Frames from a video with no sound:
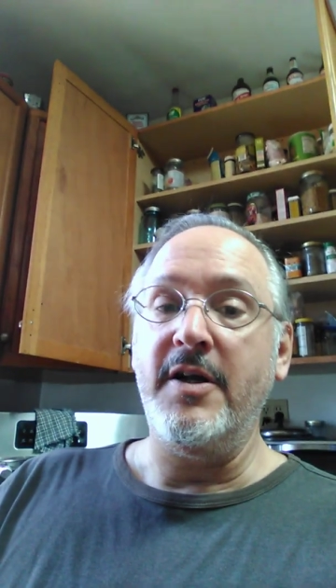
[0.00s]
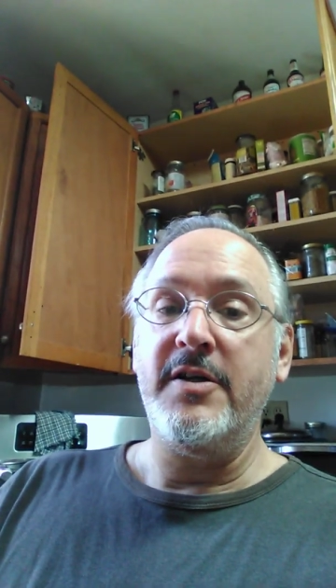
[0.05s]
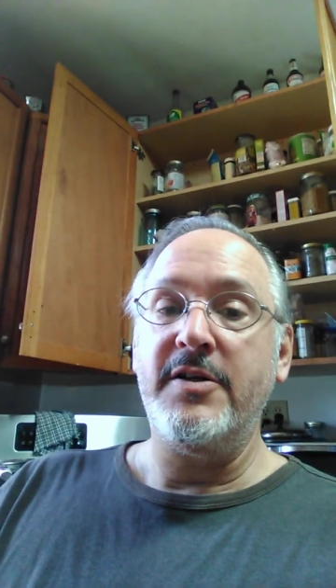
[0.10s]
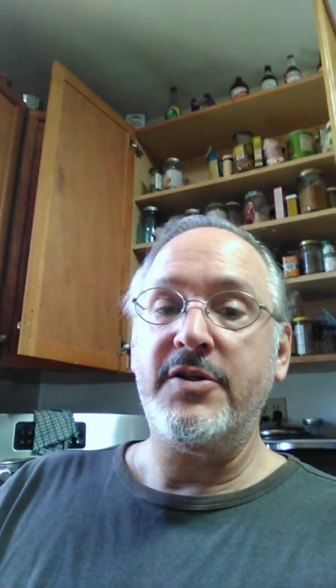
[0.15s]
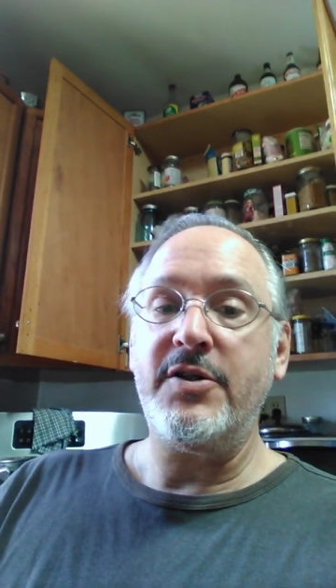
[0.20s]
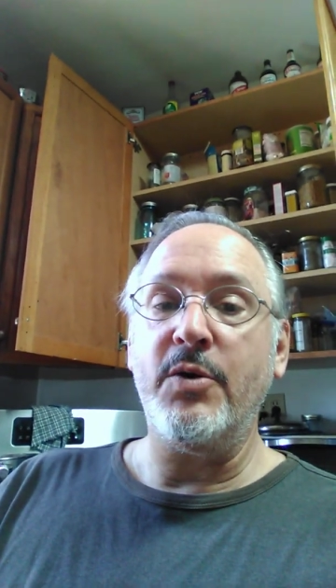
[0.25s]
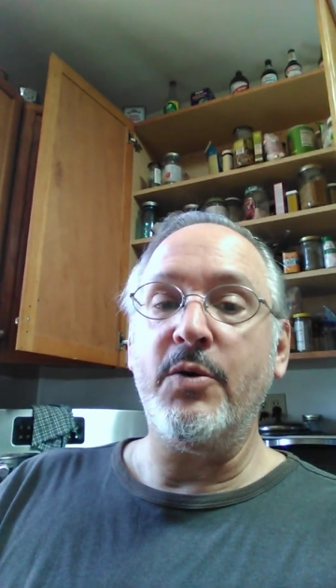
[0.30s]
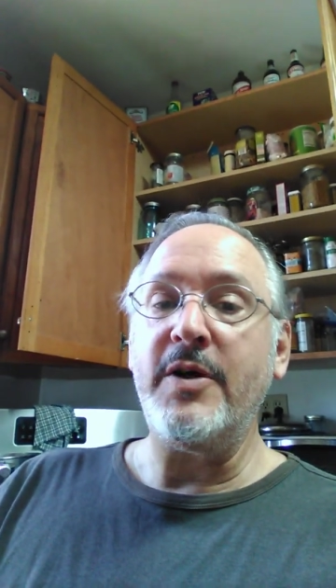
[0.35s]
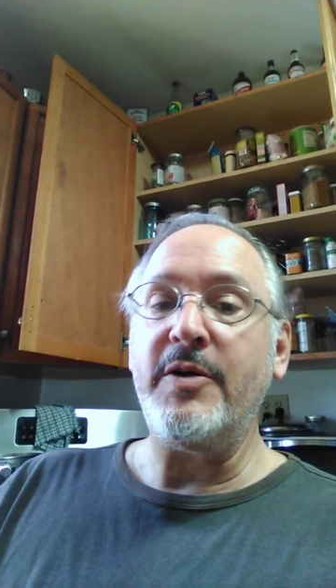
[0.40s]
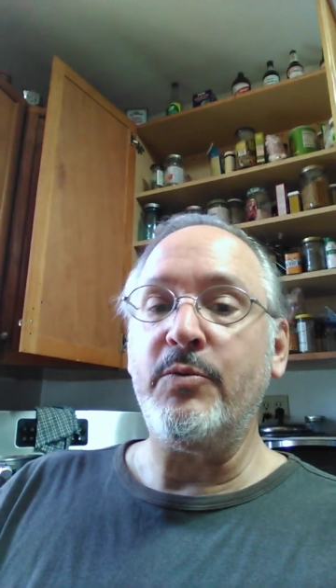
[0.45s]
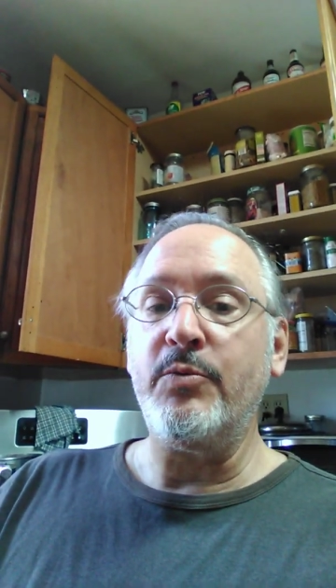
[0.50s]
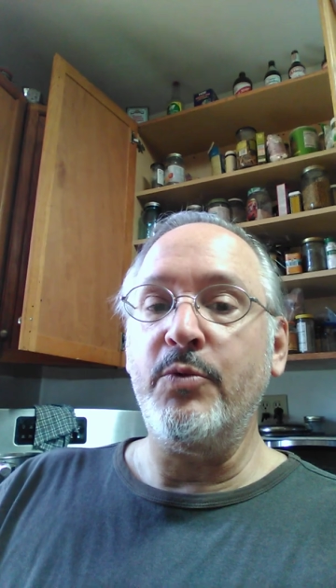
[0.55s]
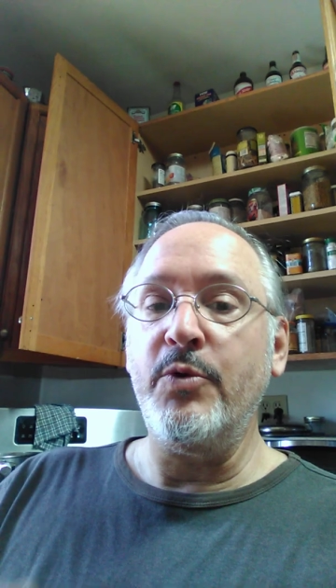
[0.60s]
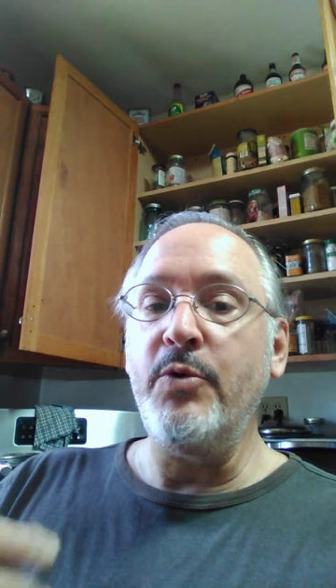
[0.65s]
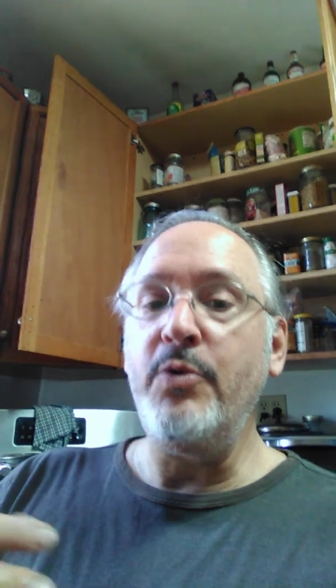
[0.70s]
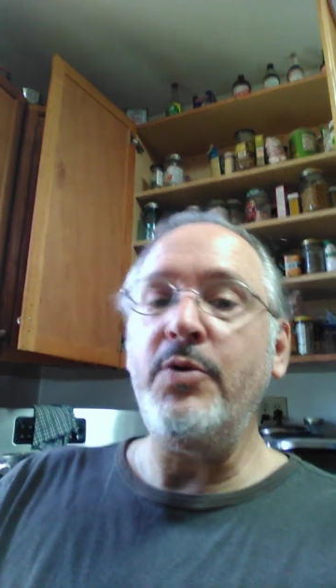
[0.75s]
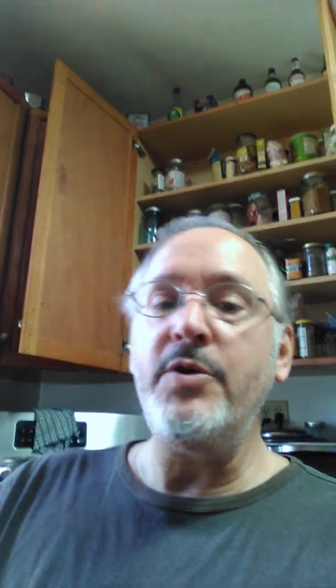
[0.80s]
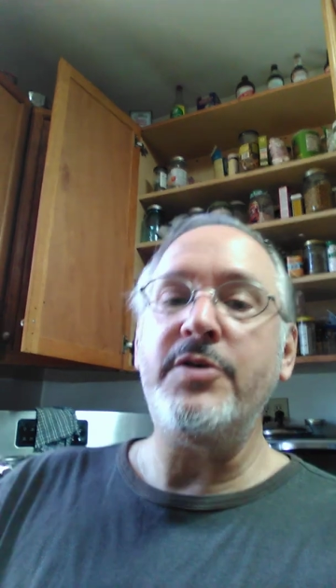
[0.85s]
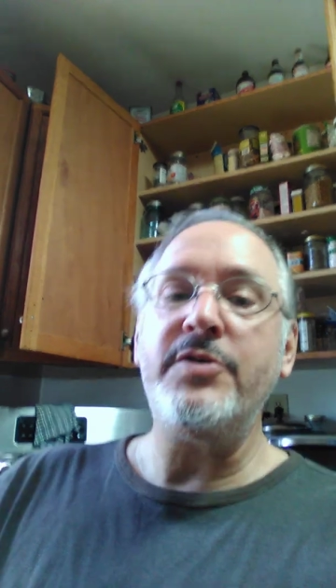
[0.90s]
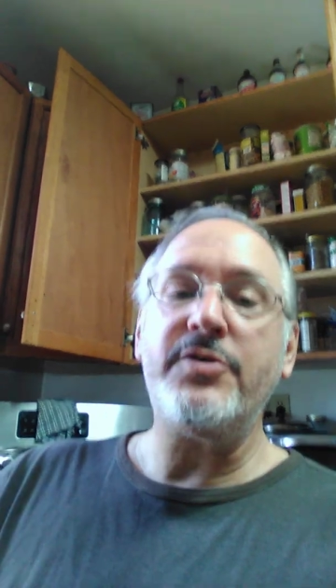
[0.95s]
so it
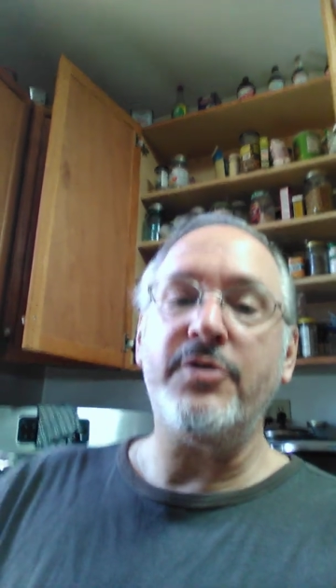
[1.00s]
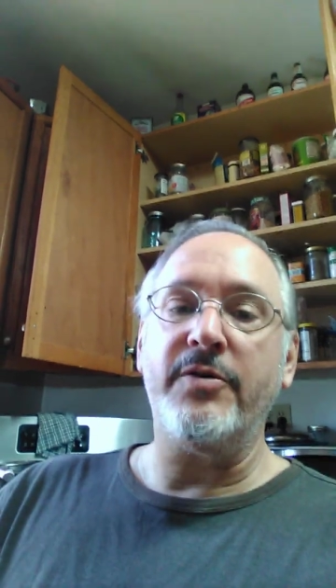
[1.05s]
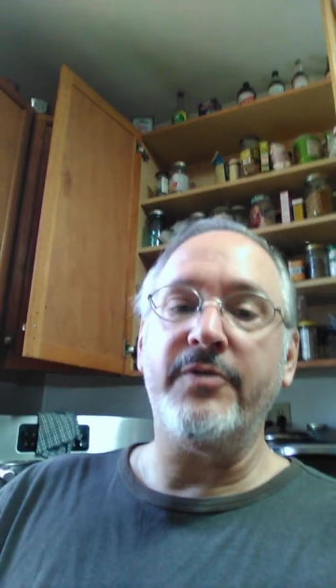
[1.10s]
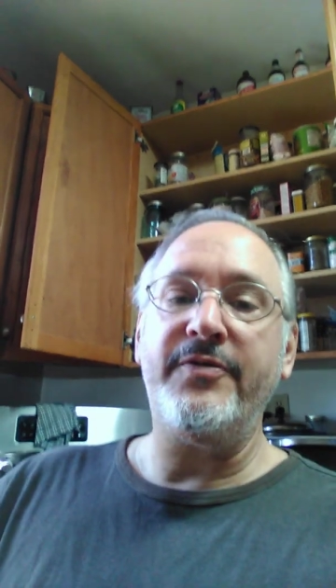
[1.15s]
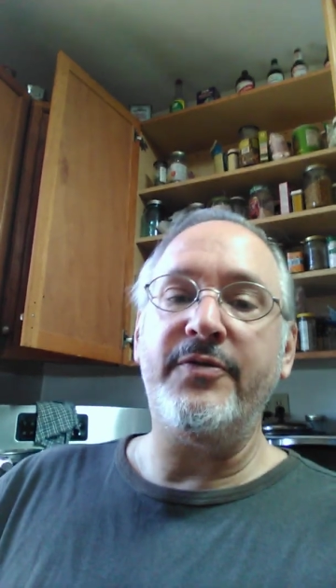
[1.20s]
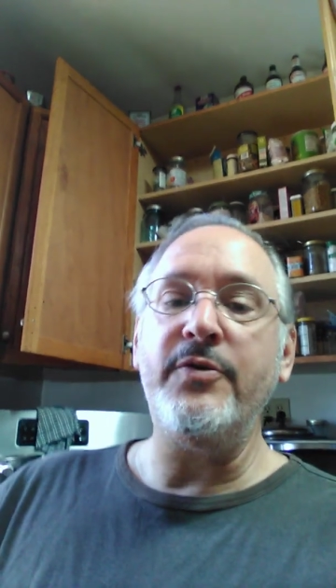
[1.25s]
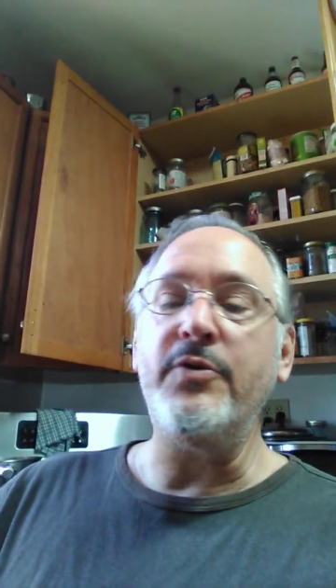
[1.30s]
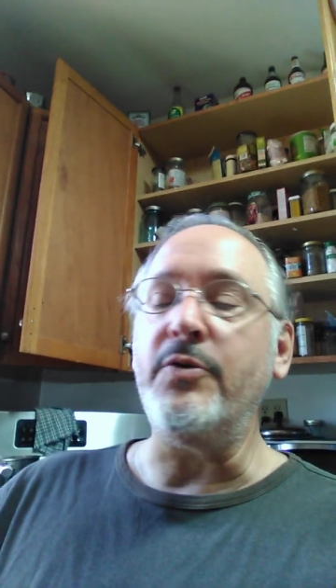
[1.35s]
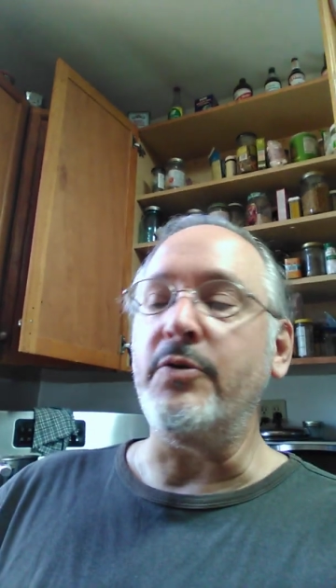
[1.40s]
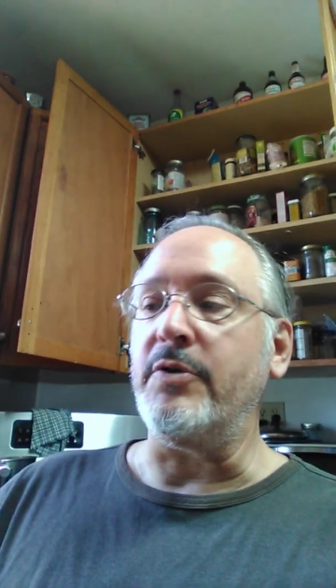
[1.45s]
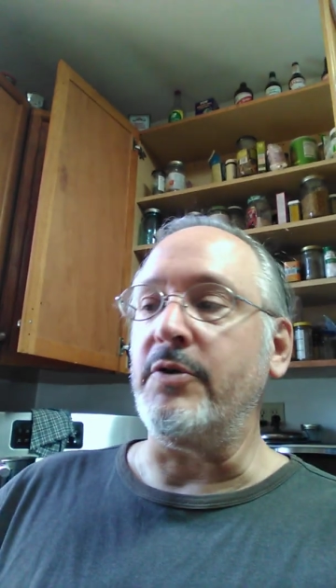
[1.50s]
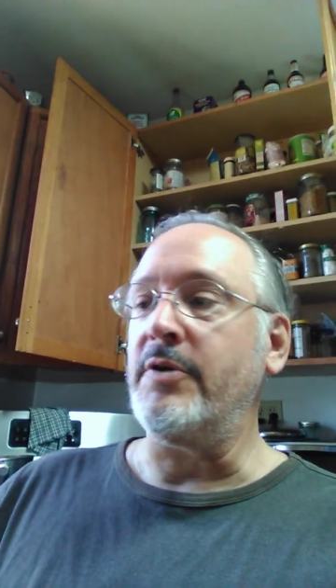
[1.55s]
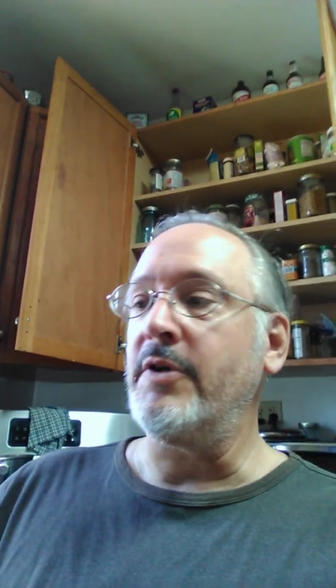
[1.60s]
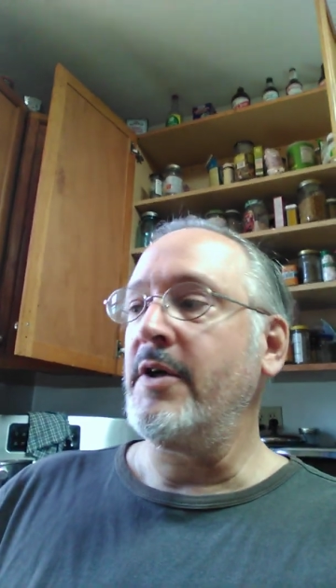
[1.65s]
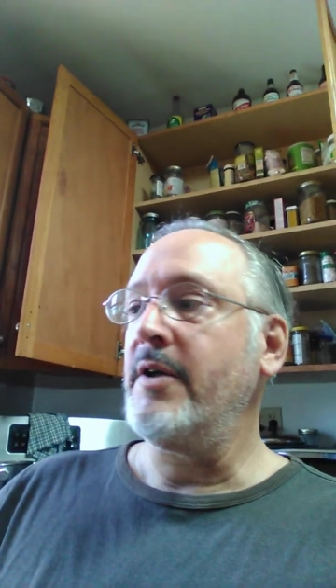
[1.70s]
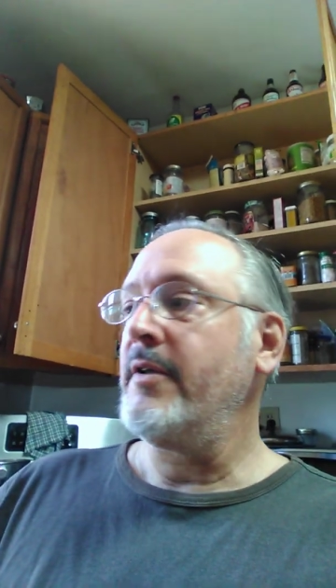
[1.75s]
ruins your food.